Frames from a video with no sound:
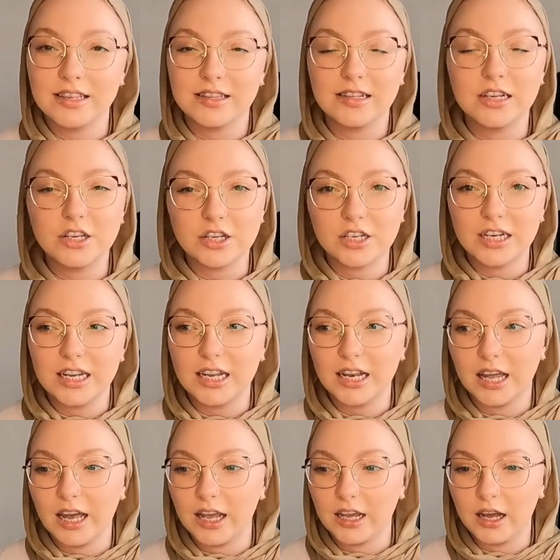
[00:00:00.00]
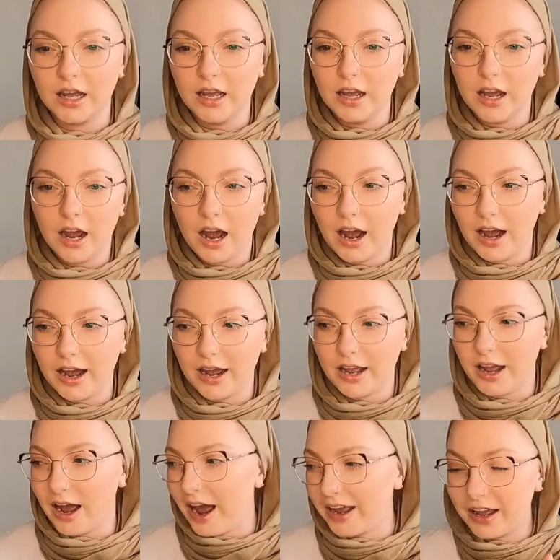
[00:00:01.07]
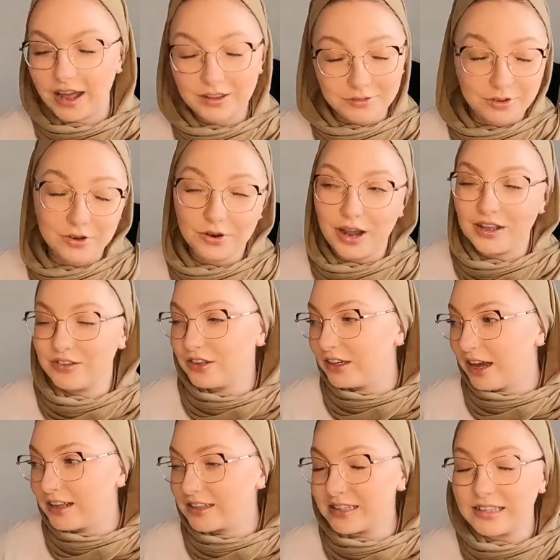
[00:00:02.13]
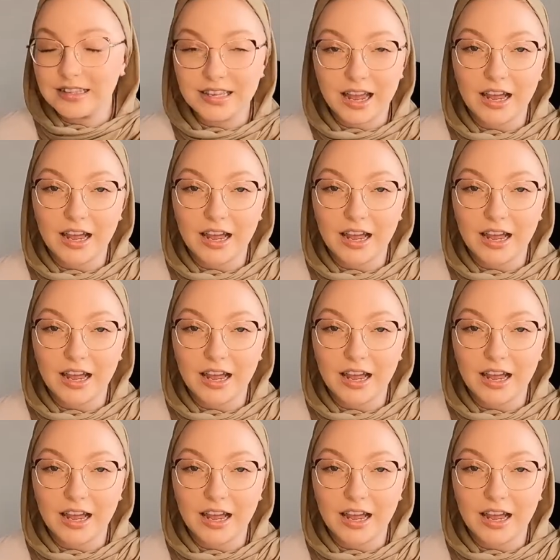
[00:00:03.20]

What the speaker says: It's literally like I as you guys can see,